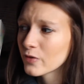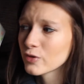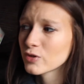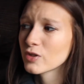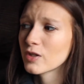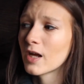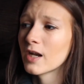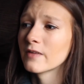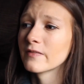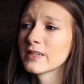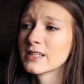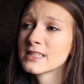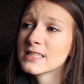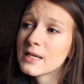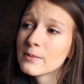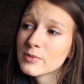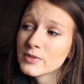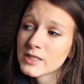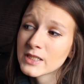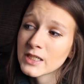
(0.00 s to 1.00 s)
There's a lot of
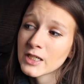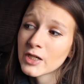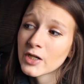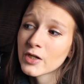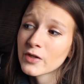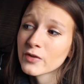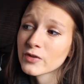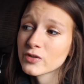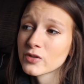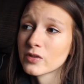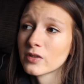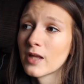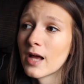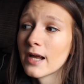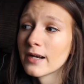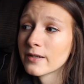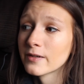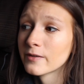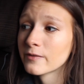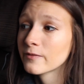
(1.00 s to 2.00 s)
examples in here. There's a
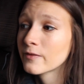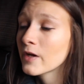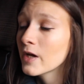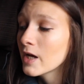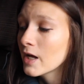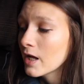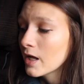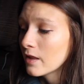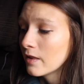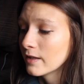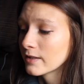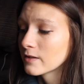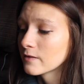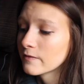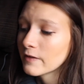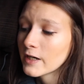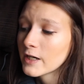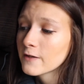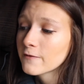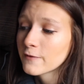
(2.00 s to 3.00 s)
lot of, like, the
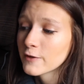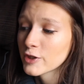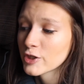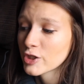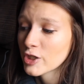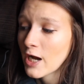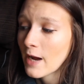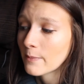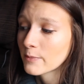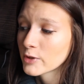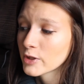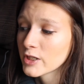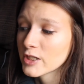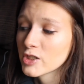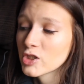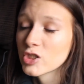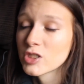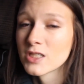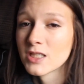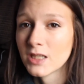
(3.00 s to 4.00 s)
very first chapter
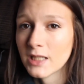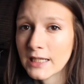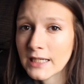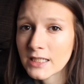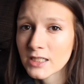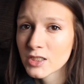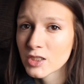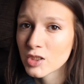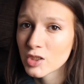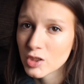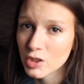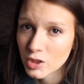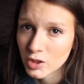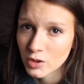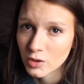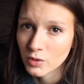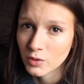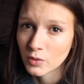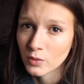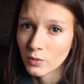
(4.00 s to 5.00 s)
is just links
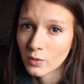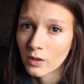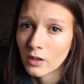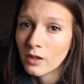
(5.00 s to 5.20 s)
to